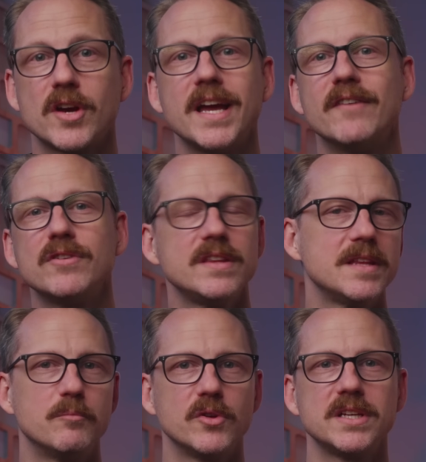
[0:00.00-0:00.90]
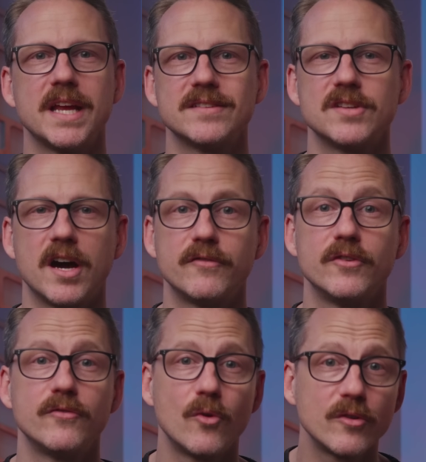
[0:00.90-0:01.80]
try everything that Brilliant has to
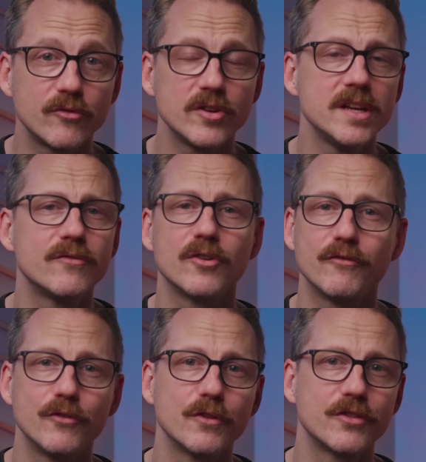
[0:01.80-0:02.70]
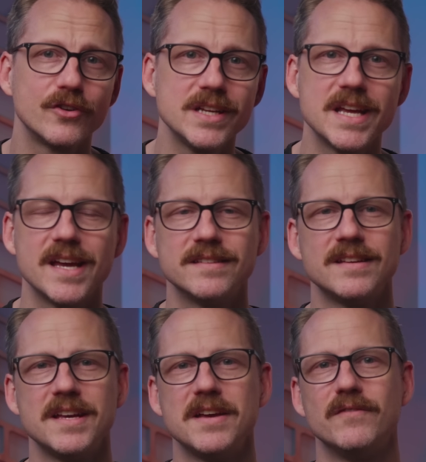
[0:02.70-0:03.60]
offer for free for a full 30 days,
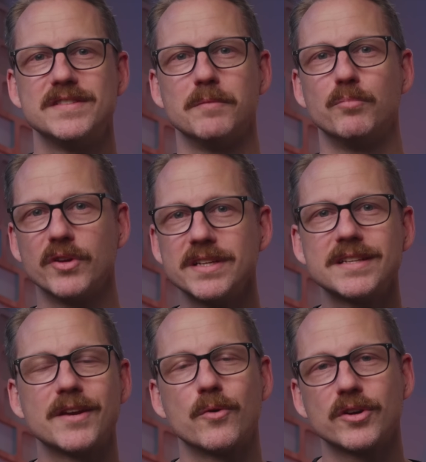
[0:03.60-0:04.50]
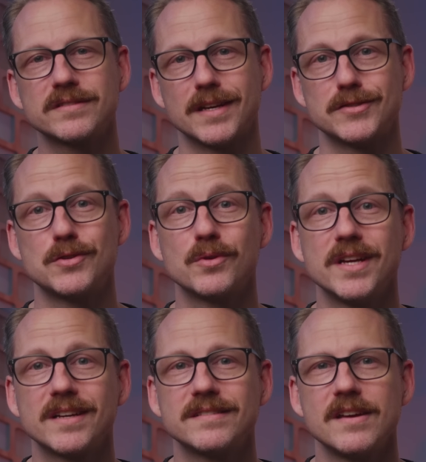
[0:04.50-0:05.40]
visit
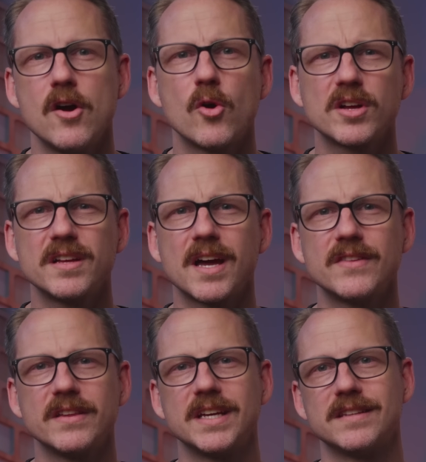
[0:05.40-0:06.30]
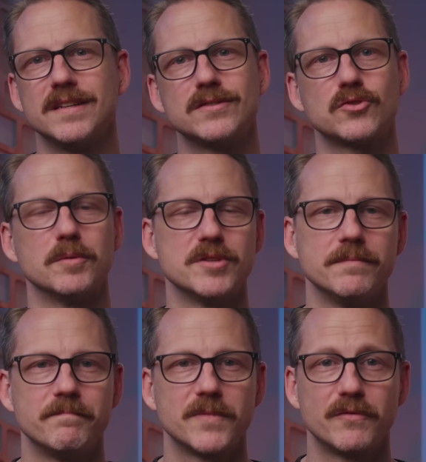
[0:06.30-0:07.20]
brilliant.org/stuarthicks or click on the link in the
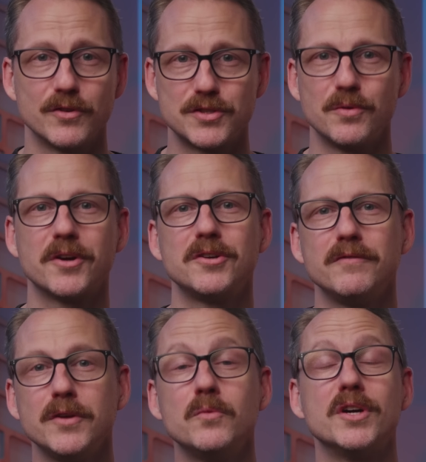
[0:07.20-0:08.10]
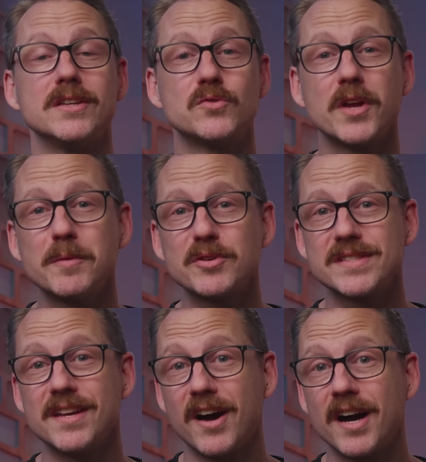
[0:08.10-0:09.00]
description. The first 200 of you will get
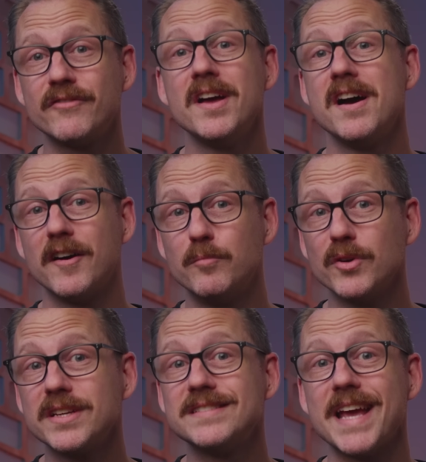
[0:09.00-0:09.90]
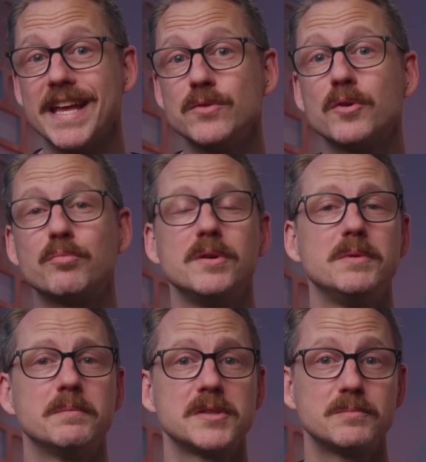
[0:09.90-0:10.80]
20% off of Brilliant's annual
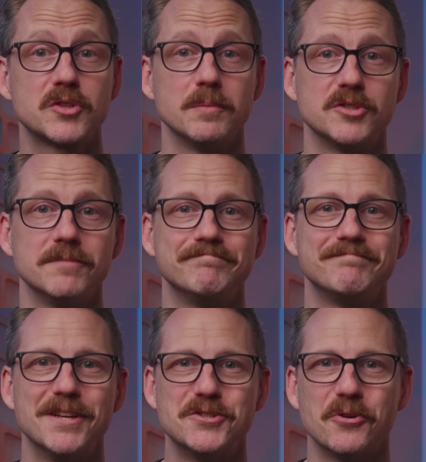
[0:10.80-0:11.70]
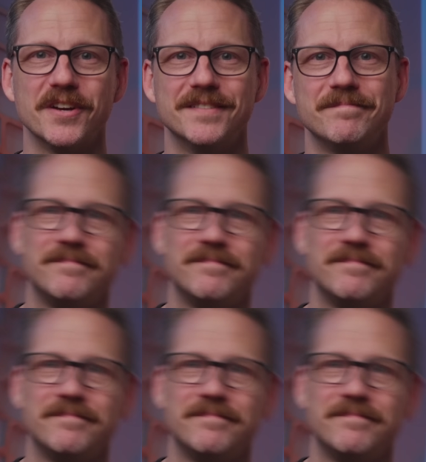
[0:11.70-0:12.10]
premium subscription. Enjoy.